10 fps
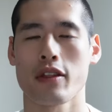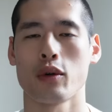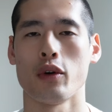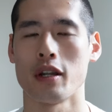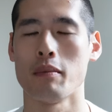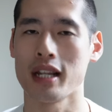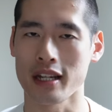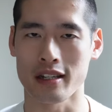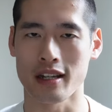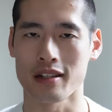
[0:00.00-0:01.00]
thought in a
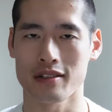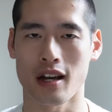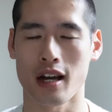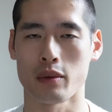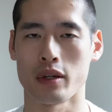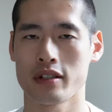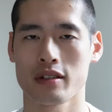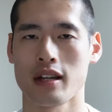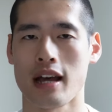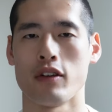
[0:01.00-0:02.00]
million years that I would
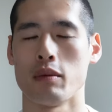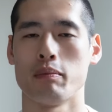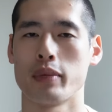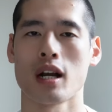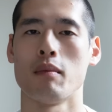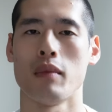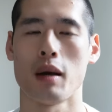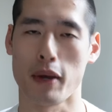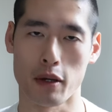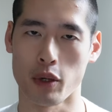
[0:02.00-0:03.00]
ever become
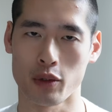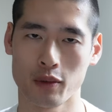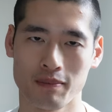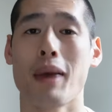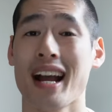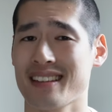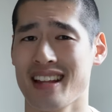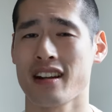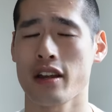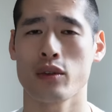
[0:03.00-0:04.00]
a male model. Back
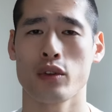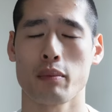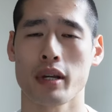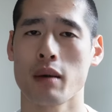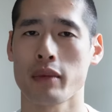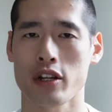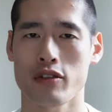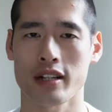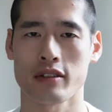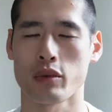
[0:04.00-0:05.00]
then, I thought that becoming
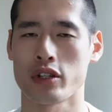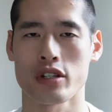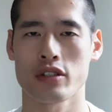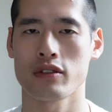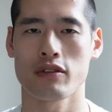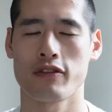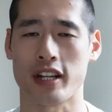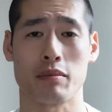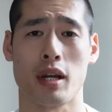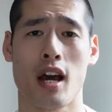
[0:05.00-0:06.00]
attractive would just
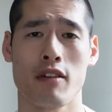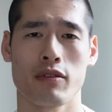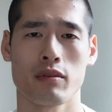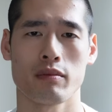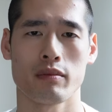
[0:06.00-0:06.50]
fix my life.